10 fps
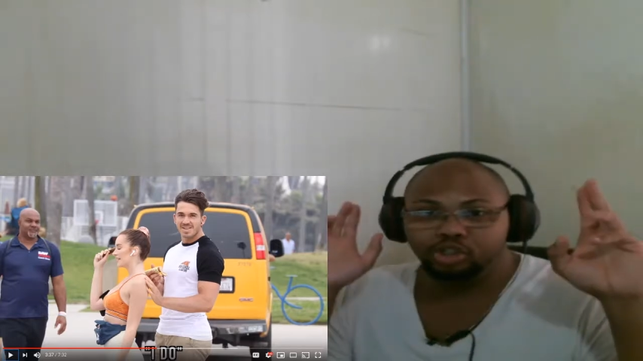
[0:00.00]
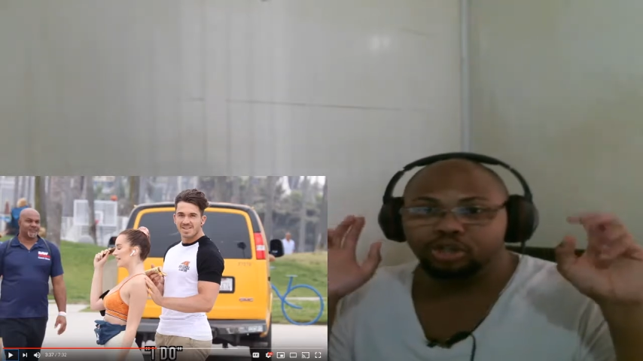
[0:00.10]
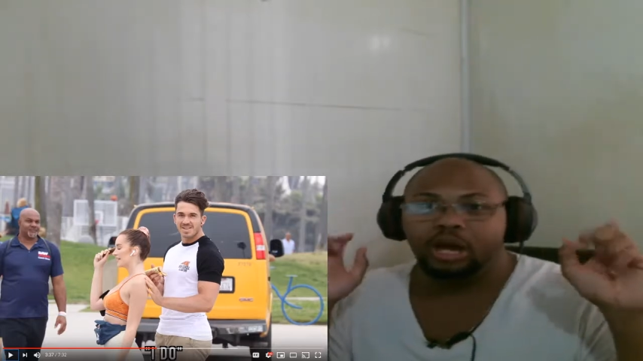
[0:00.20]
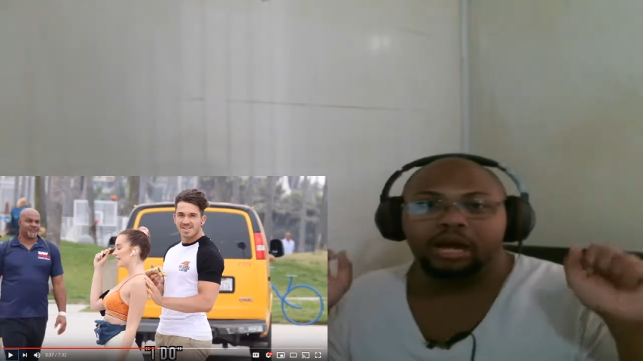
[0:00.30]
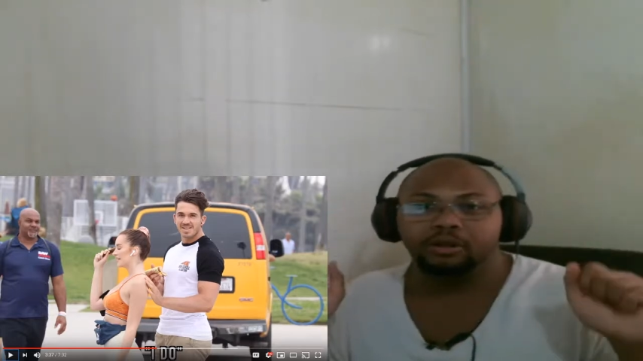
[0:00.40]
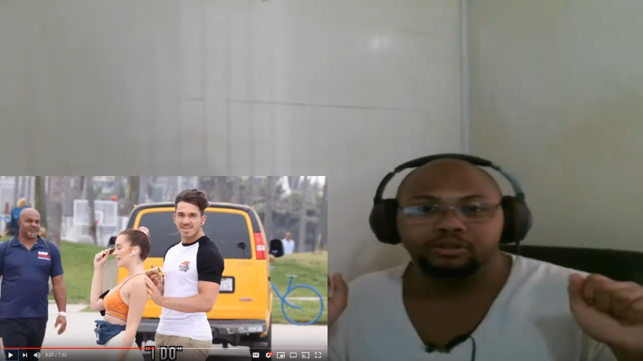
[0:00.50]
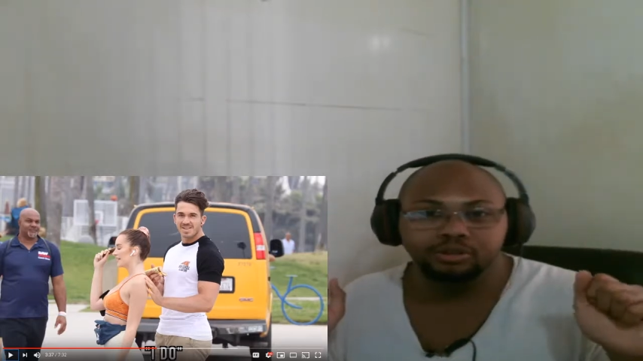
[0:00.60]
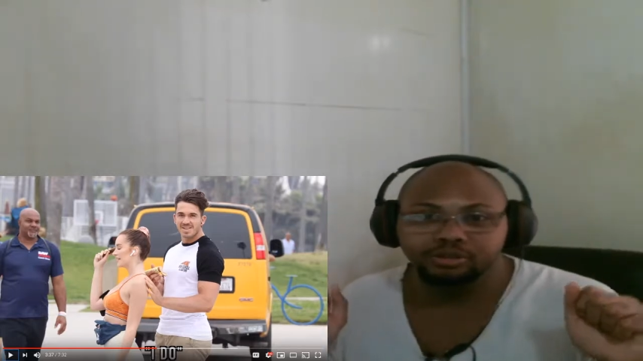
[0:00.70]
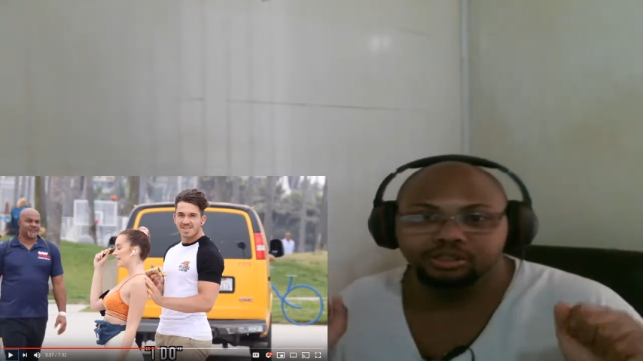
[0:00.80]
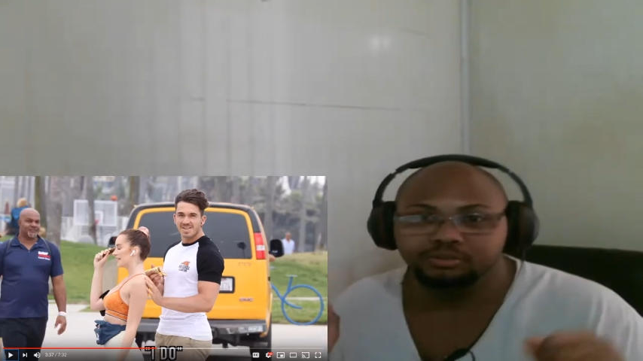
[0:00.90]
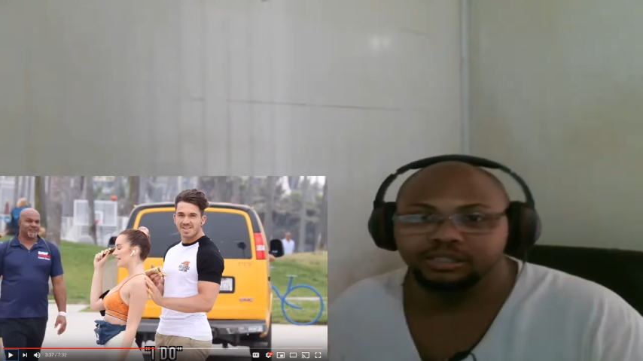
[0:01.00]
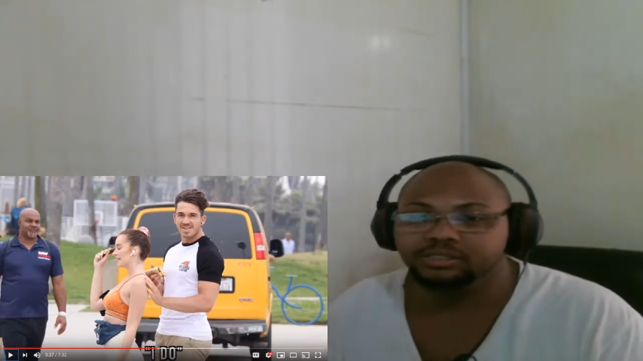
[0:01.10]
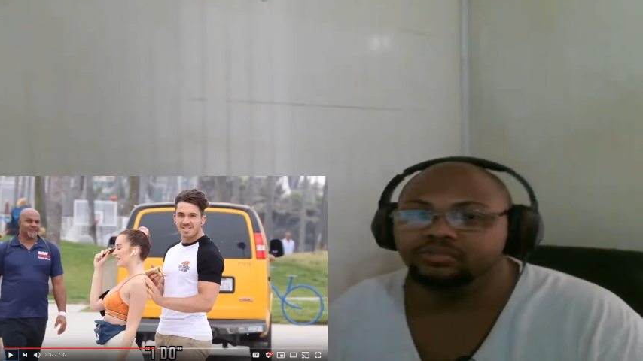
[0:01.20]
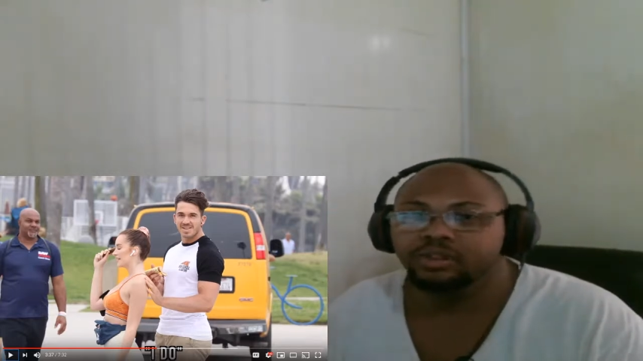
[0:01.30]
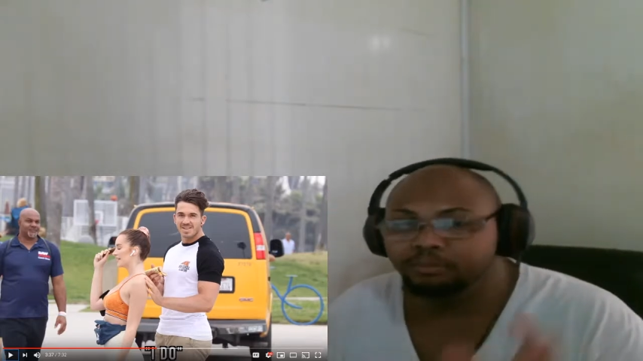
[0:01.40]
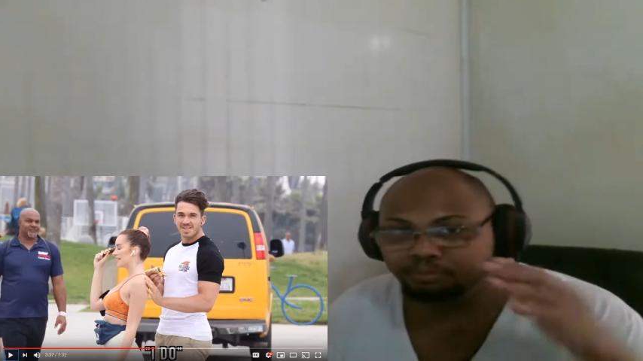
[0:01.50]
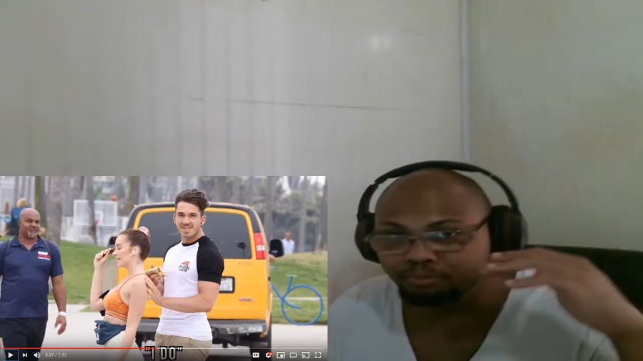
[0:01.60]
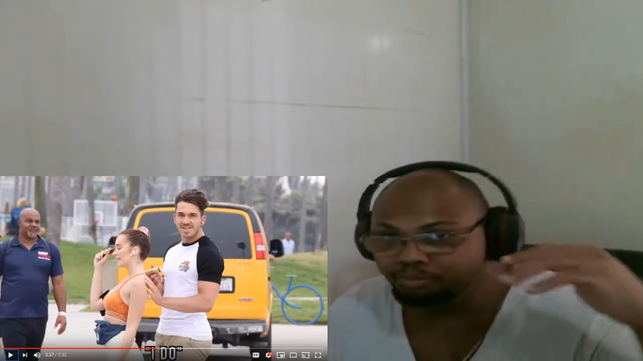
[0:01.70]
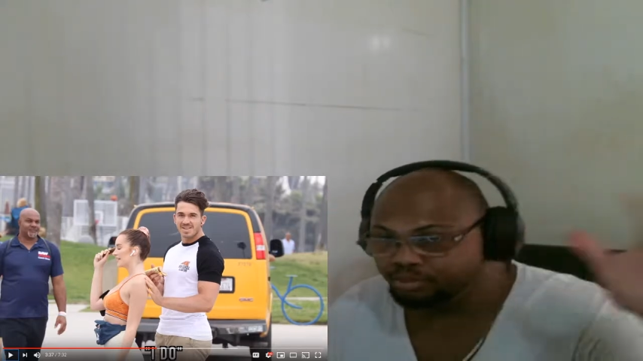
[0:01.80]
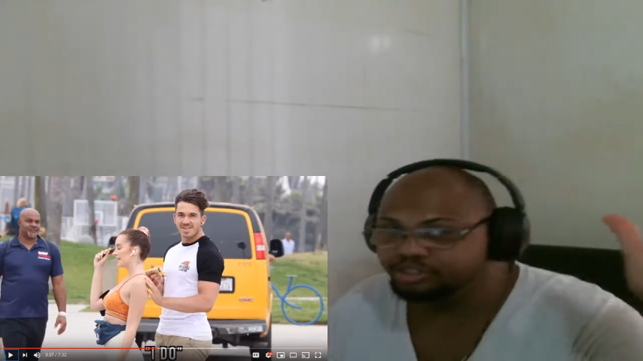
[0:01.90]
you know how YouTube is full of
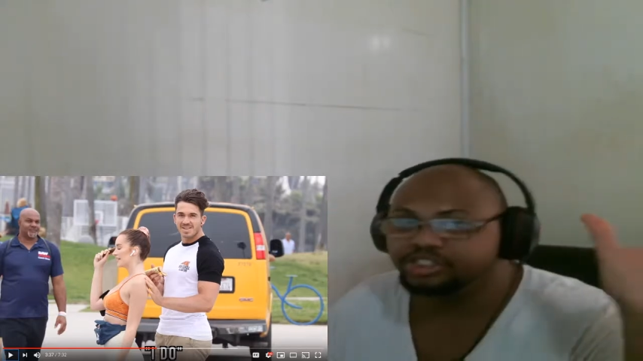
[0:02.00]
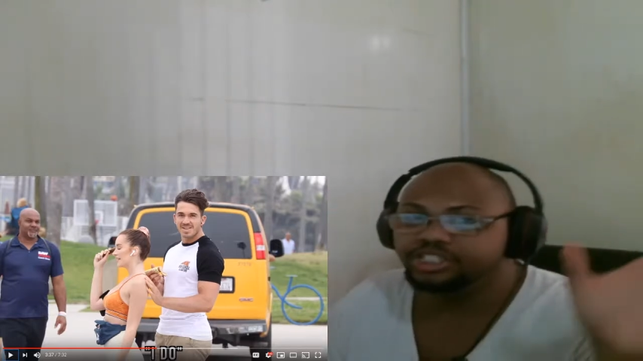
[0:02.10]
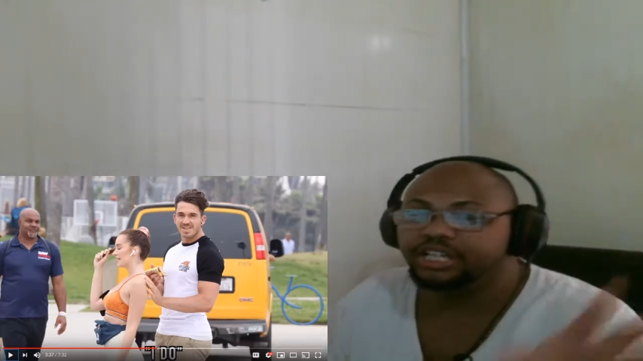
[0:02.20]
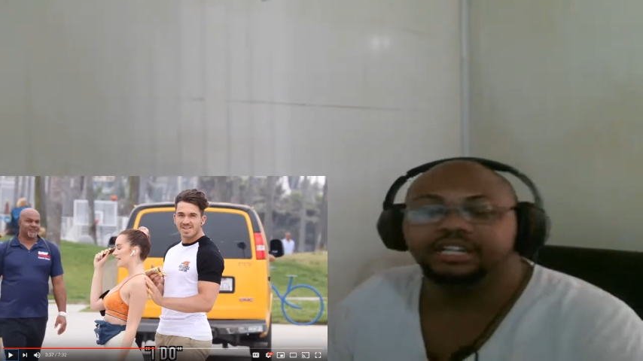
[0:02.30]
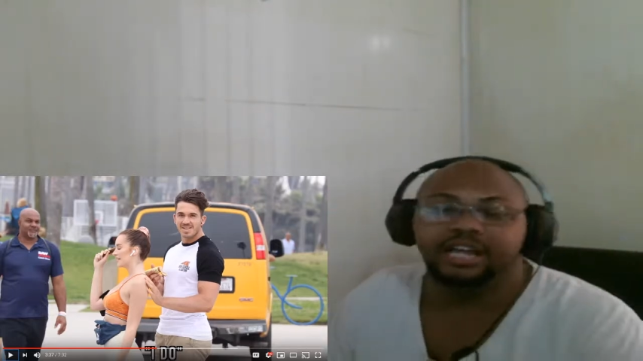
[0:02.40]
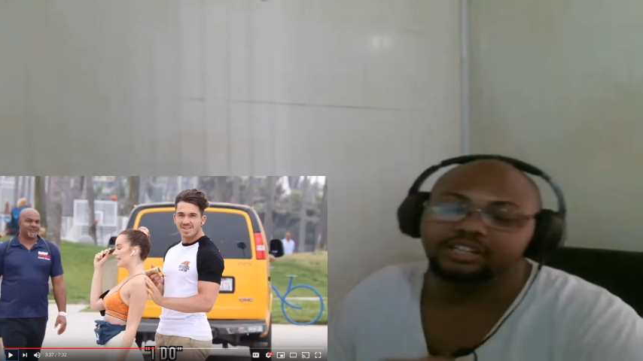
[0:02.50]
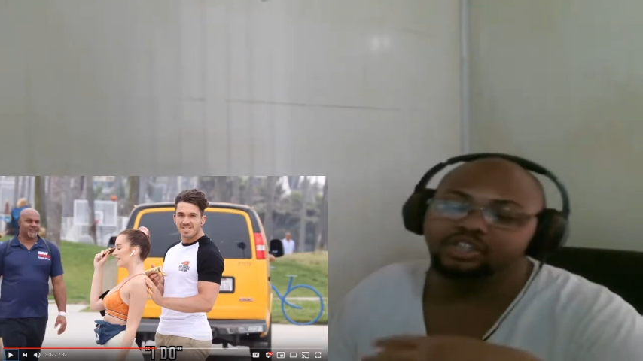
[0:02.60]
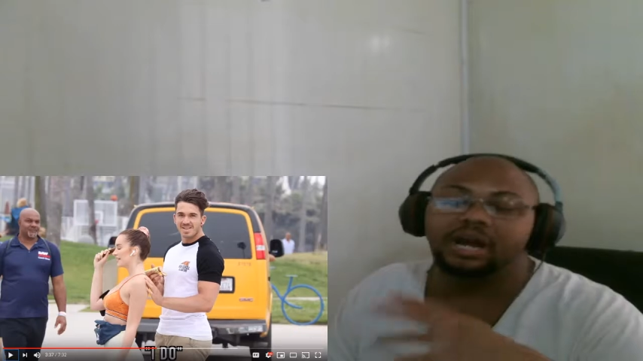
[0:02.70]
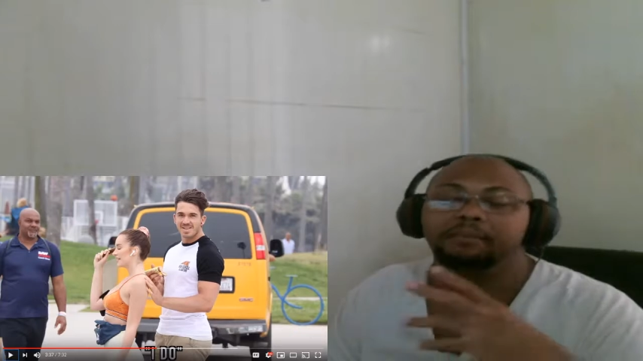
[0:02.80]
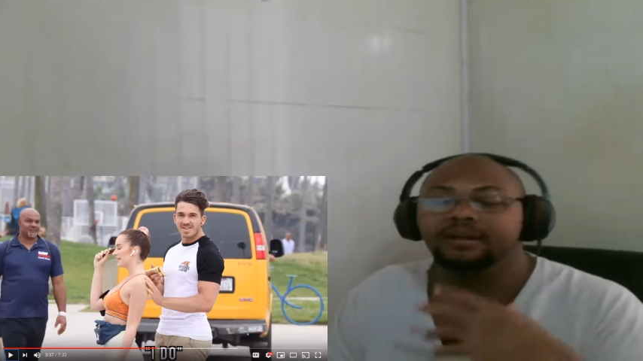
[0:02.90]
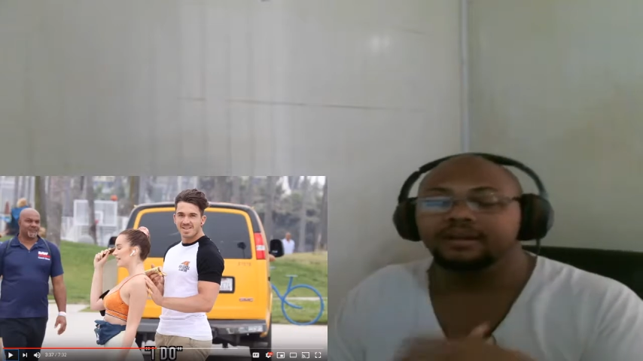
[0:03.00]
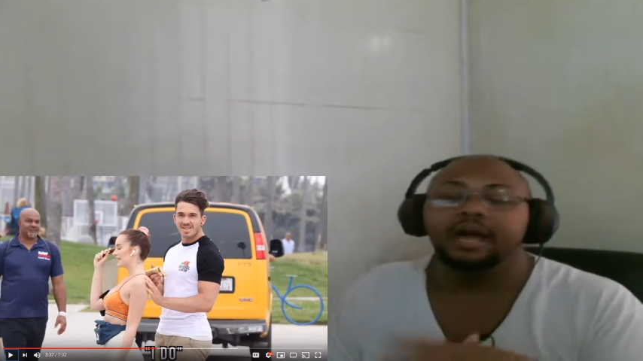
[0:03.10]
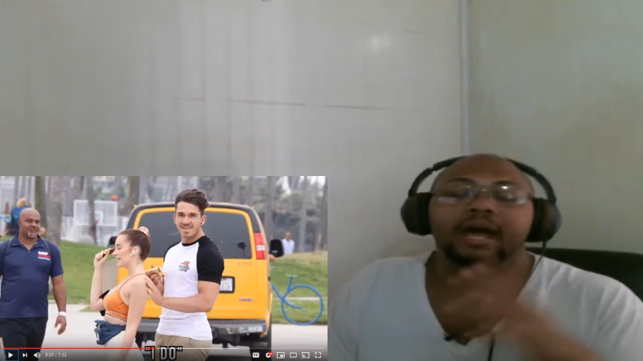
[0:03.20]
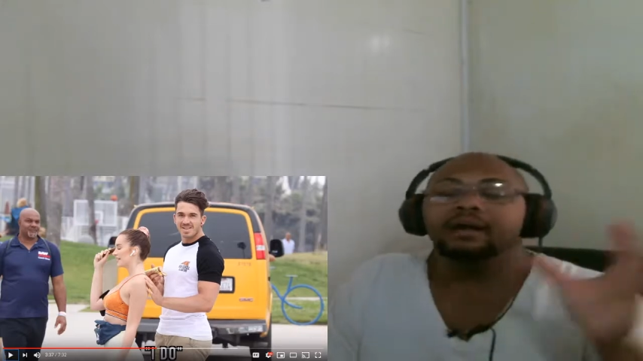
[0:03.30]
bullshit and like try and be